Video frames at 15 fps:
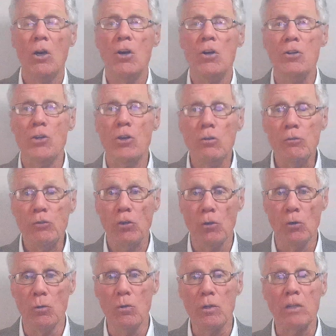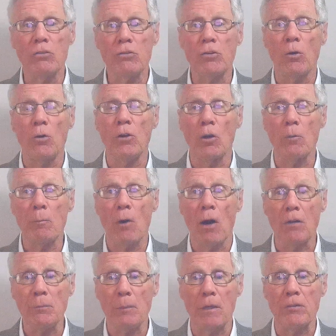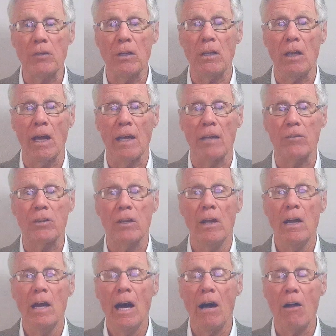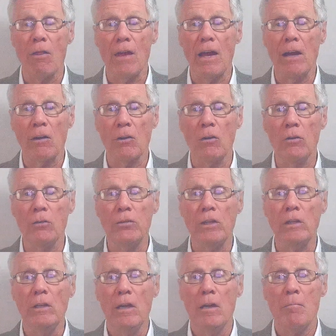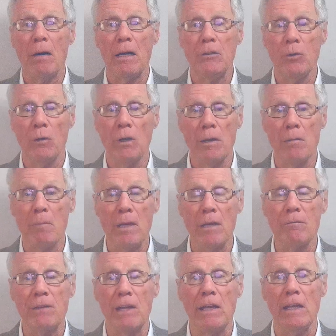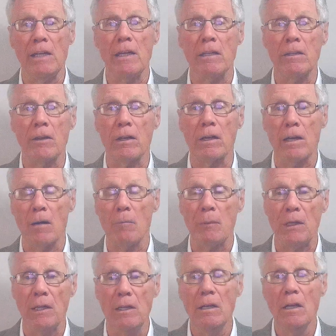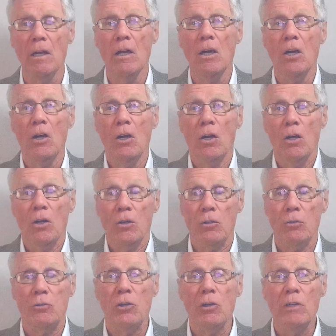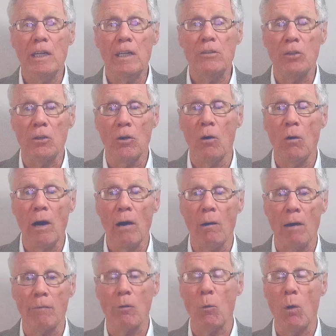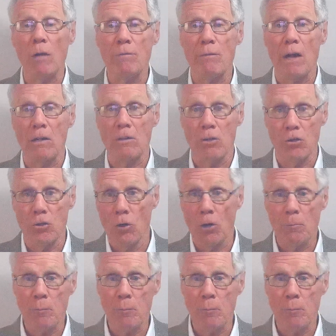You too can show your prospects and clients how they are losing by doing a bit of digging into the company. You do need to know, however, what value your